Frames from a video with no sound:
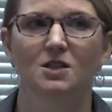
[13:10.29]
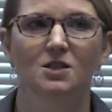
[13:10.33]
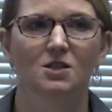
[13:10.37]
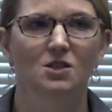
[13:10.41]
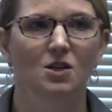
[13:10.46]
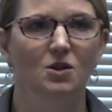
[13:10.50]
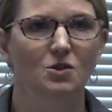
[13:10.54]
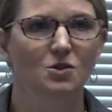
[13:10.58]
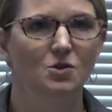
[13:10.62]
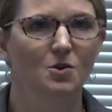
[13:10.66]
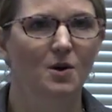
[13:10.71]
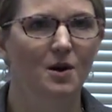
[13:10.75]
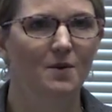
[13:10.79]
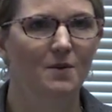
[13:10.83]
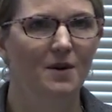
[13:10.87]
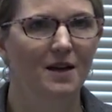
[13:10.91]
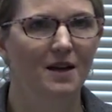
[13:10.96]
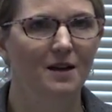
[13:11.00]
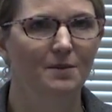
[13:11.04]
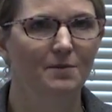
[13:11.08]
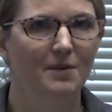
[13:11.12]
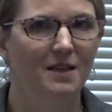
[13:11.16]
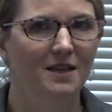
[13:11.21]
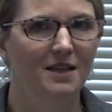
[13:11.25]
So to our
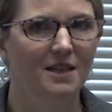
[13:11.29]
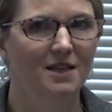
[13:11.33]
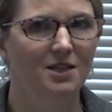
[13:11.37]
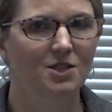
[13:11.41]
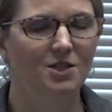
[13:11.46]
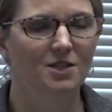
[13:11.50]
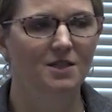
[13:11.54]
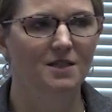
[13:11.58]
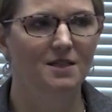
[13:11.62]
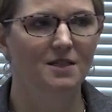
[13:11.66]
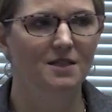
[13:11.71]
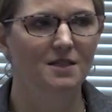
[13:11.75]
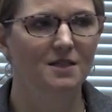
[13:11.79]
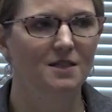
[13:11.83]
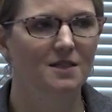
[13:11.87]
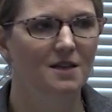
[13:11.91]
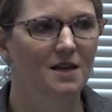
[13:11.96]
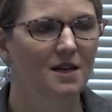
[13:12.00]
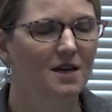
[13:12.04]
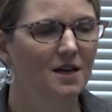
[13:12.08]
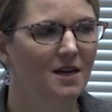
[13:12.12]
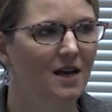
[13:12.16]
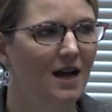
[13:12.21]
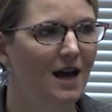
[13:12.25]

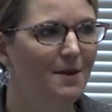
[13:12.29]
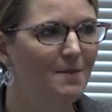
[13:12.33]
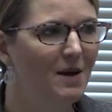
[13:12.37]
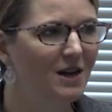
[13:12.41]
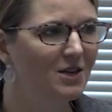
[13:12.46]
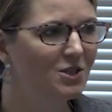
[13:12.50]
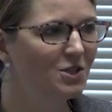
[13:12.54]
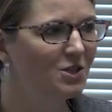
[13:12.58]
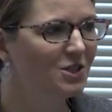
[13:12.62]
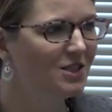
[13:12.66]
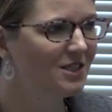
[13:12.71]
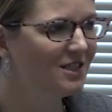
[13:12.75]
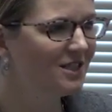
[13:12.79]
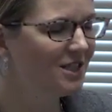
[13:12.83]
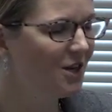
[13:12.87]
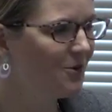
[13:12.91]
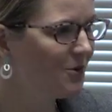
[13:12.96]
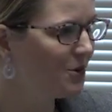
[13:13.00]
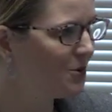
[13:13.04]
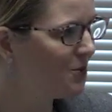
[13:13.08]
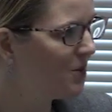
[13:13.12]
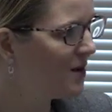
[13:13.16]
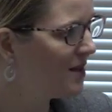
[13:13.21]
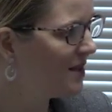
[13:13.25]
recommendations. I'm actually going to
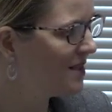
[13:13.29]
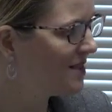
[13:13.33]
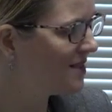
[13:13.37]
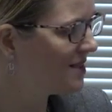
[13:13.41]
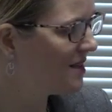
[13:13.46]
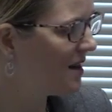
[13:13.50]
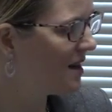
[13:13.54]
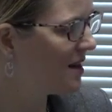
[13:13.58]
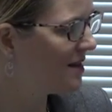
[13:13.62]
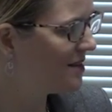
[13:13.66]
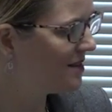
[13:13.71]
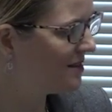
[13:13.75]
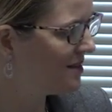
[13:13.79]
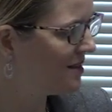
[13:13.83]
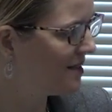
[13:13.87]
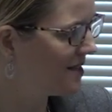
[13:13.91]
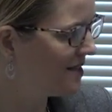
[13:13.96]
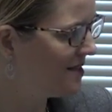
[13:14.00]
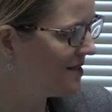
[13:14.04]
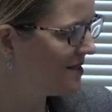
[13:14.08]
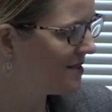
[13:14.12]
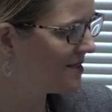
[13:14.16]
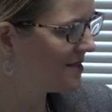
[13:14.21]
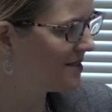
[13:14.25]
start with one that's not on the
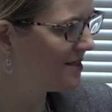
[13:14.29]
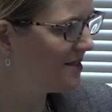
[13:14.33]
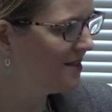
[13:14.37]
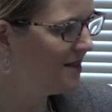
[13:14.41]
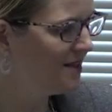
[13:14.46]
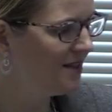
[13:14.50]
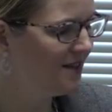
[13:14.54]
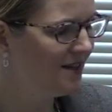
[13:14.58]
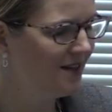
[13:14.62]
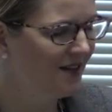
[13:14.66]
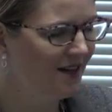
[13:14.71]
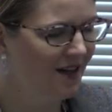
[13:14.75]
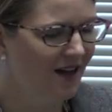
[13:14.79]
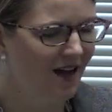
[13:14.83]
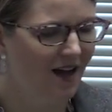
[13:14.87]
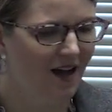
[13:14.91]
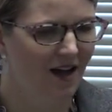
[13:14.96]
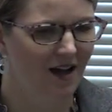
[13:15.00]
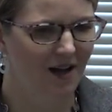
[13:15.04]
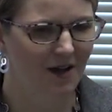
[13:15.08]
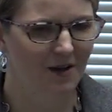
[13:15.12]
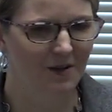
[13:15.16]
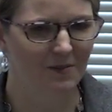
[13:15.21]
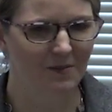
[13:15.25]
list
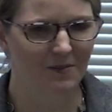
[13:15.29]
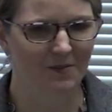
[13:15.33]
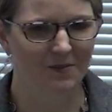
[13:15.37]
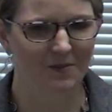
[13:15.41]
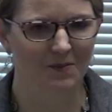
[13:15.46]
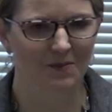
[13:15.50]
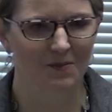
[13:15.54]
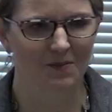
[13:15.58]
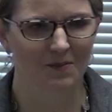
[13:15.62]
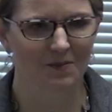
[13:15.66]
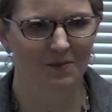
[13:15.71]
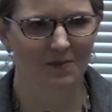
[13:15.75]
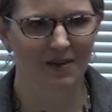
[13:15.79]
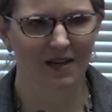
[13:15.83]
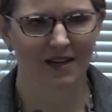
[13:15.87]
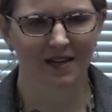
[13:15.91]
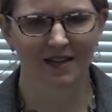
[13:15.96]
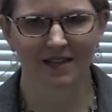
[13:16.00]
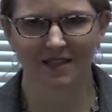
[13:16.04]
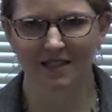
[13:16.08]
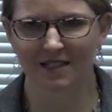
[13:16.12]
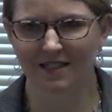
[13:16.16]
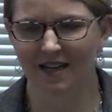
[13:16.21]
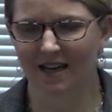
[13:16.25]
um,
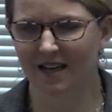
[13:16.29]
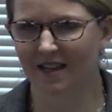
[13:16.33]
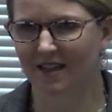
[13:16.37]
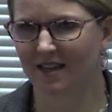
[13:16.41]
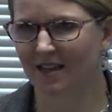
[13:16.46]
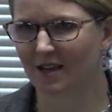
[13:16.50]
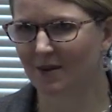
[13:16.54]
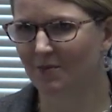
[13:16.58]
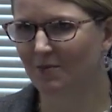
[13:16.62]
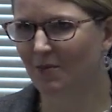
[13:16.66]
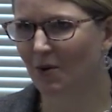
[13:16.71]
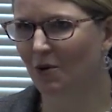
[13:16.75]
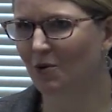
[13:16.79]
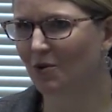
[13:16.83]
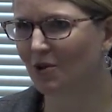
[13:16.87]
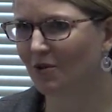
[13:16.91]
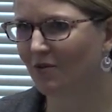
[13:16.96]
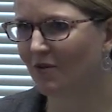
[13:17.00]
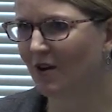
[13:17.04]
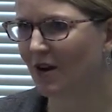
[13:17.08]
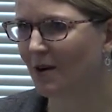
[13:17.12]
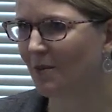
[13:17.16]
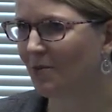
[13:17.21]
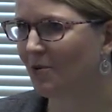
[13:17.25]
because I think both
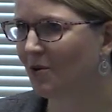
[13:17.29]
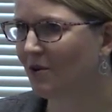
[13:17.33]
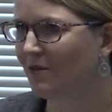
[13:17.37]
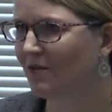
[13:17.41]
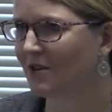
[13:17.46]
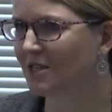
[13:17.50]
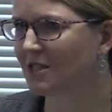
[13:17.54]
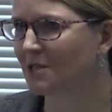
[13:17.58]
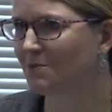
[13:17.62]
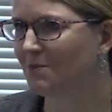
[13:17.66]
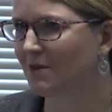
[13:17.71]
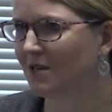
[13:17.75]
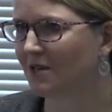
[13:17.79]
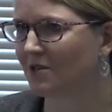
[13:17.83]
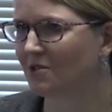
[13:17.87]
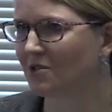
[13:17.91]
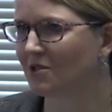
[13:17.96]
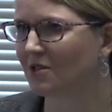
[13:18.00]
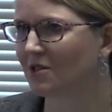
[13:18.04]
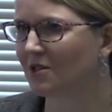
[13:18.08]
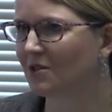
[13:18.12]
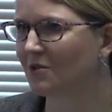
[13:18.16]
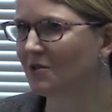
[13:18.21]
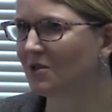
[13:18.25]
of our previous
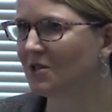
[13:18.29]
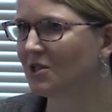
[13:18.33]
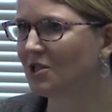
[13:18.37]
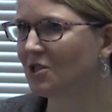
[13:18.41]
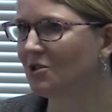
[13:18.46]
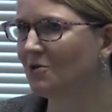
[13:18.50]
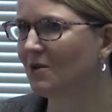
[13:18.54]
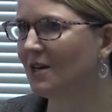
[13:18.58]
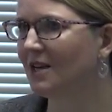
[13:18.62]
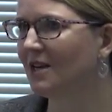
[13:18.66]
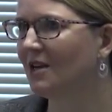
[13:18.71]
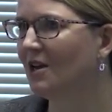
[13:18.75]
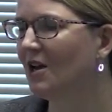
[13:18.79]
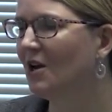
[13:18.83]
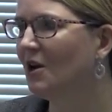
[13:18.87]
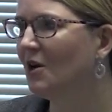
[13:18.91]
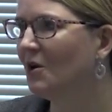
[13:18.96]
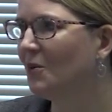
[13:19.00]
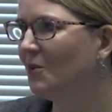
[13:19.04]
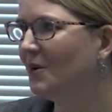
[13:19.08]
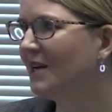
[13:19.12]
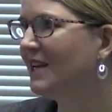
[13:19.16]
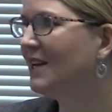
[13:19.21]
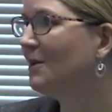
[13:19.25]
speakers alluded to
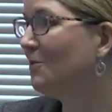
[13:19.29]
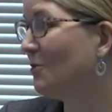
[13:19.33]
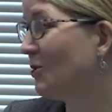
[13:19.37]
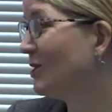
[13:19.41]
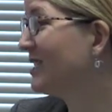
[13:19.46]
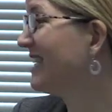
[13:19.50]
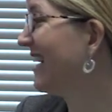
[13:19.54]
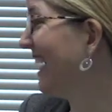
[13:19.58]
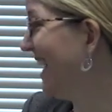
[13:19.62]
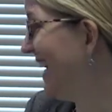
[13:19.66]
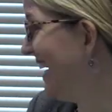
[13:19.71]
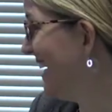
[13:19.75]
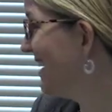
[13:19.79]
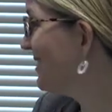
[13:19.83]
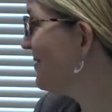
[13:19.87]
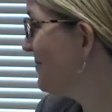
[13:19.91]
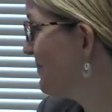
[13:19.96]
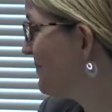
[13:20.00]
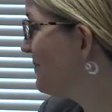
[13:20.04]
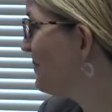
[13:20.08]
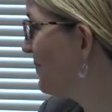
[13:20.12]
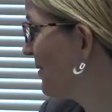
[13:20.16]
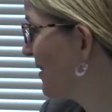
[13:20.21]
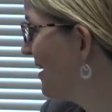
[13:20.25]
it. We need more
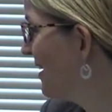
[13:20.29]
data.